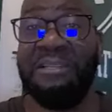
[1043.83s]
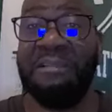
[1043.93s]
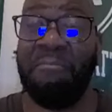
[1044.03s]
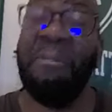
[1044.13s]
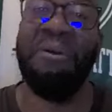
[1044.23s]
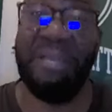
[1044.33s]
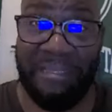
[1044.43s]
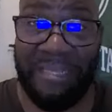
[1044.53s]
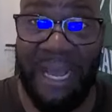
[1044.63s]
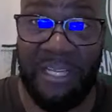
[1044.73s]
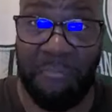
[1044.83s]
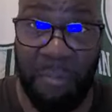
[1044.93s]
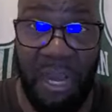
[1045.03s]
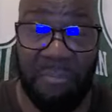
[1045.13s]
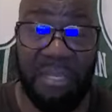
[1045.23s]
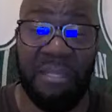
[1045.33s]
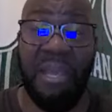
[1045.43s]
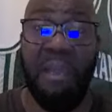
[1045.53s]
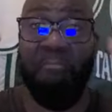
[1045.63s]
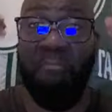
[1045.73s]
million, pardon me, $1
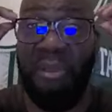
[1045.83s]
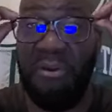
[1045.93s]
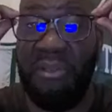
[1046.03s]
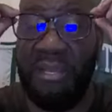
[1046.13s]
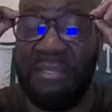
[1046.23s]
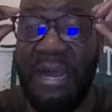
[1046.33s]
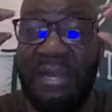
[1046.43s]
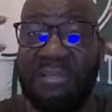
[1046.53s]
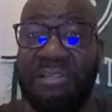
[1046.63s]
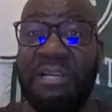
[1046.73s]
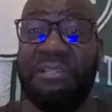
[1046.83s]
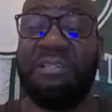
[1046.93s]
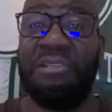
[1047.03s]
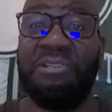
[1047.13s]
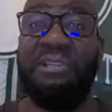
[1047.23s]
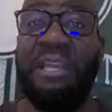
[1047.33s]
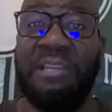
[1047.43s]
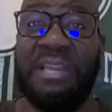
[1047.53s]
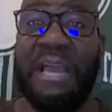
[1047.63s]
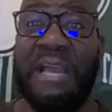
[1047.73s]
million is nothing to sneeze
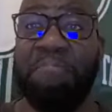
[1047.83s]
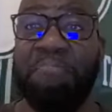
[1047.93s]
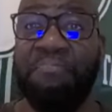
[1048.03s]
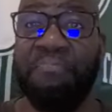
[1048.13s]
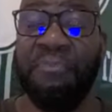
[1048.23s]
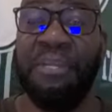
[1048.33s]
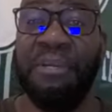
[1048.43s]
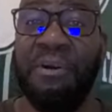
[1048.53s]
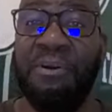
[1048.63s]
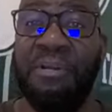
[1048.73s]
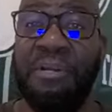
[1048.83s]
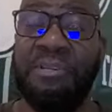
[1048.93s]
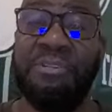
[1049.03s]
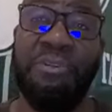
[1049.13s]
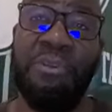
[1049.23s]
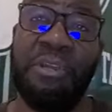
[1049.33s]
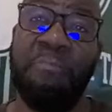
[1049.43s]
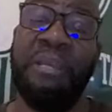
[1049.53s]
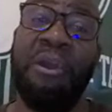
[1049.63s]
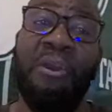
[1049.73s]
at, you know? So you could
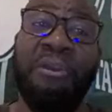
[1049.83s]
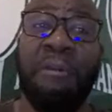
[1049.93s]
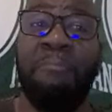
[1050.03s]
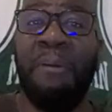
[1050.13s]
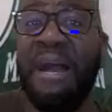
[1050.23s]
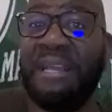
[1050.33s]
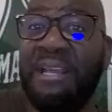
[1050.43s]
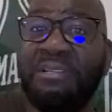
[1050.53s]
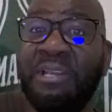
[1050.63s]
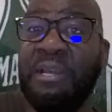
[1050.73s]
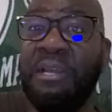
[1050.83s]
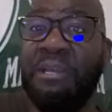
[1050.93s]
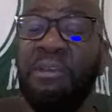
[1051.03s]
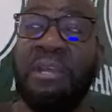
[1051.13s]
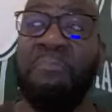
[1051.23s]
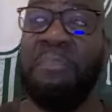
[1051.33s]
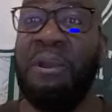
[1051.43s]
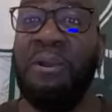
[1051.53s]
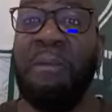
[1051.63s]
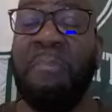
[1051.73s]
be hurt in the pockets. You could be
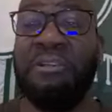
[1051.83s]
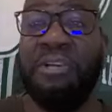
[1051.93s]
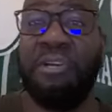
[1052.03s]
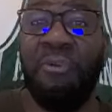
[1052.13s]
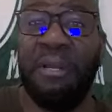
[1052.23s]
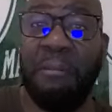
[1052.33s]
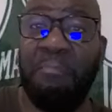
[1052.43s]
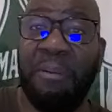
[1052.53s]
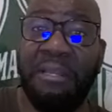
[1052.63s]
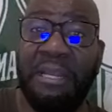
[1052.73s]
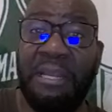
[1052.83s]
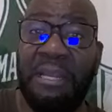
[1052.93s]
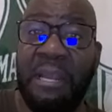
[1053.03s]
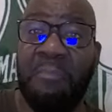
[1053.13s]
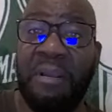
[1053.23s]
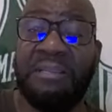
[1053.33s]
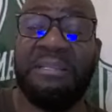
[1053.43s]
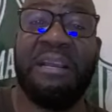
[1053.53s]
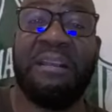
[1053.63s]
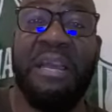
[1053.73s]
hurt about your credibility because
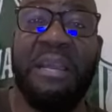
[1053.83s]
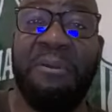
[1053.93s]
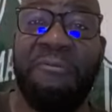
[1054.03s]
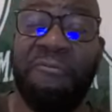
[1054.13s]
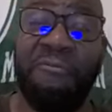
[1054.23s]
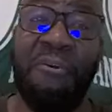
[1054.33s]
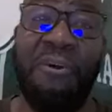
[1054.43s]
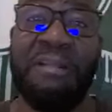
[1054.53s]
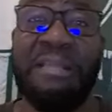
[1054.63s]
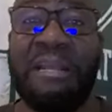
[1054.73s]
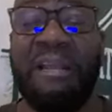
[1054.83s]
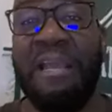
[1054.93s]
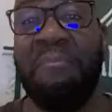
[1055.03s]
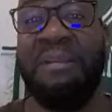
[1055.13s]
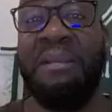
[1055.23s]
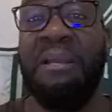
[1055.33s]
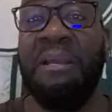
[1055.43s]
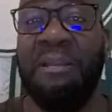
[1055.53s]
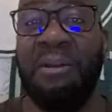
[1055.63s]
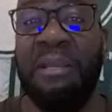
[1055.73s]
they're claiming fraud. They're claiming,
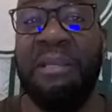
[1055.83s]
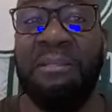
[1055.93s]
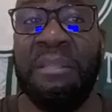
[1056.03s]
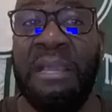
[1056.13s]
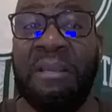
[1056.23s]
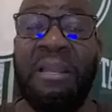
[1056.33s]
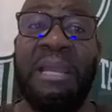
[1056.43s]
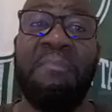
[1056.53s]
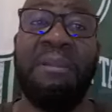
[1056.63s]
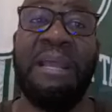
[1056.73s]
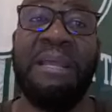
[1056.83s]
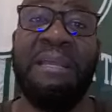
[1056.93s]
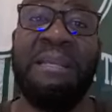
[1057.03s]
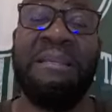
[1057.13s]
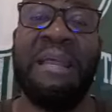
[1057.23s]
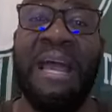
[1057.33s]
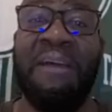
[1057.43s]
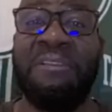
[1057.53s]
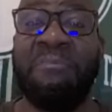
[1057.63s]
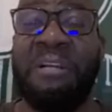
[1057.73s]
you know, they claiming that he didn't have
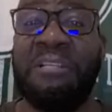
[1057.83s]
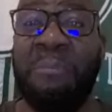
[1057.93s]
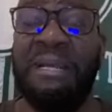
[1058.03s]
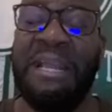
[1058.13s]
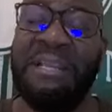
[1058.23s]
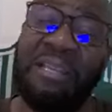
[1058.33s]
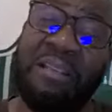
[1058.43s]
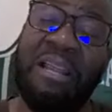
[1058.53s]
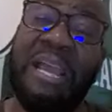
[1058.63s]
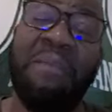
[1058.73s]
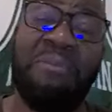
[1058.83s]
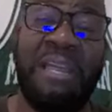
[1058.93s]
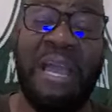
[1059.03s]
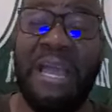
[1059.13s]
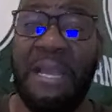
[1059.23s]
as much money as he claims he had,